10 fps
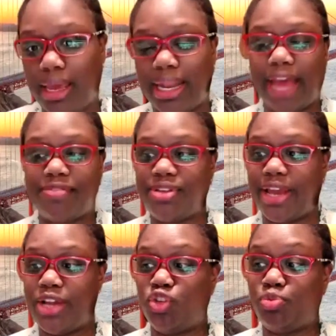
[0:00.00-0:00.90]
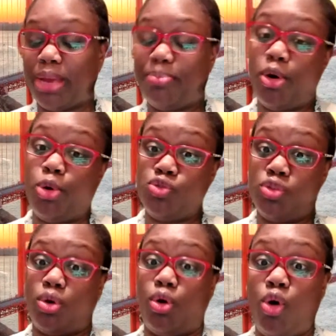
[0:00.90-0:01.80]
and I have scheduled my posts for
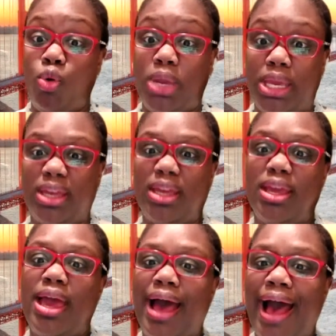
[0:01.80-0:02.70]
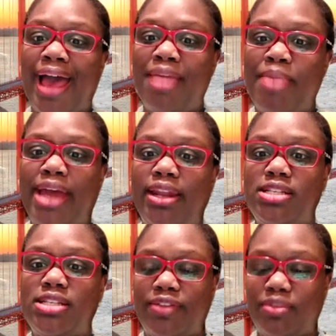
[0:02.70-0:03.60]
the whole week. I manage
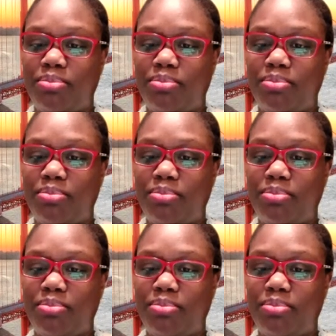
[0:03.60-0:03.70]
7